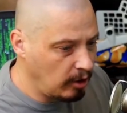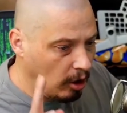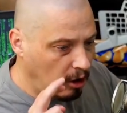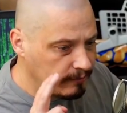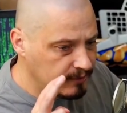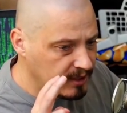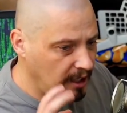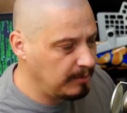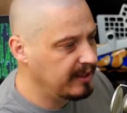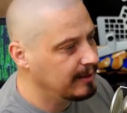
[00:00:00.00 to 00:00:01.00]
off
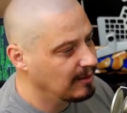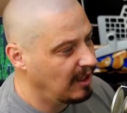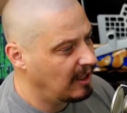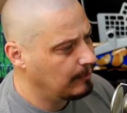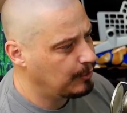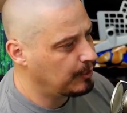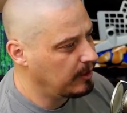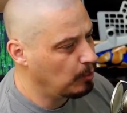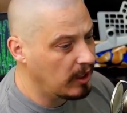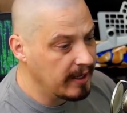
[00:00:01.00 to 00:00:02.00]
topic live
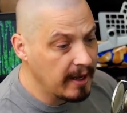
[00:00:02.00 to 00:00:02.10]
stream where I,